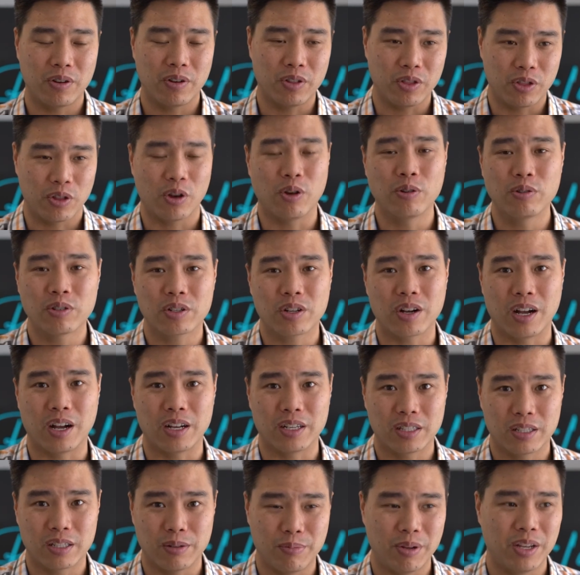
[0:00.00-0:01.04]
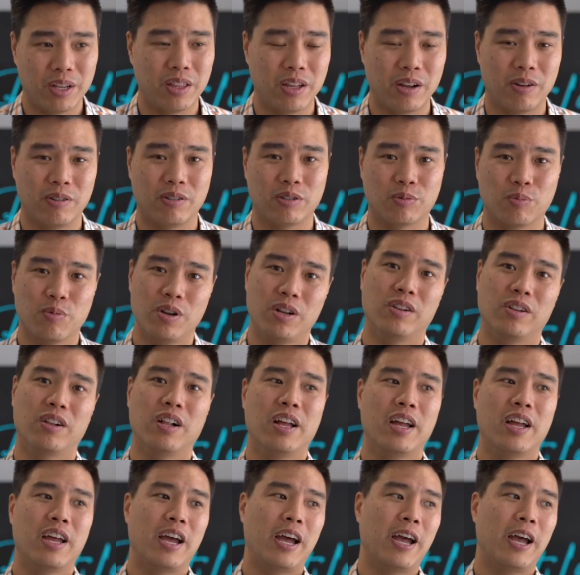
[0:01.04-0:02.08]
those guys to be there as well.
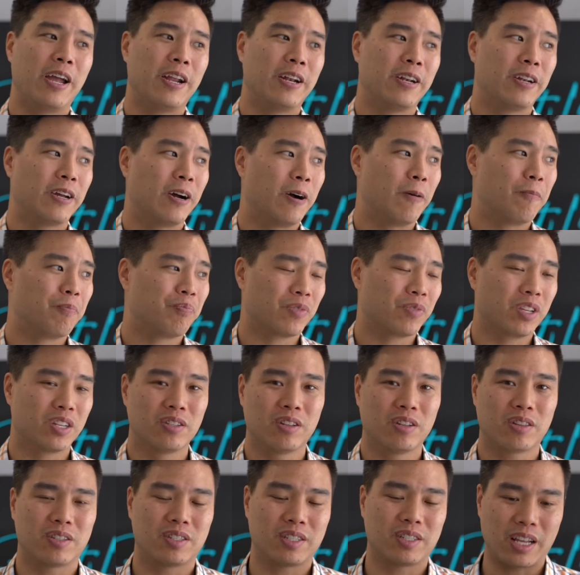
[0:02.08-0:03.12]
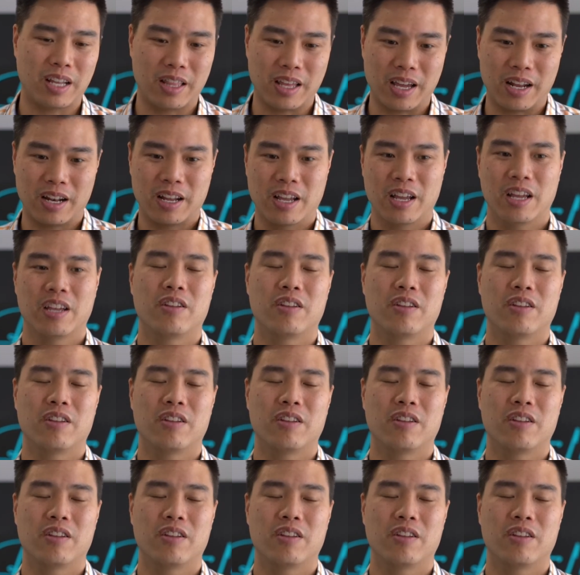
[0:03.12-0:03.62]
And it's not to say that,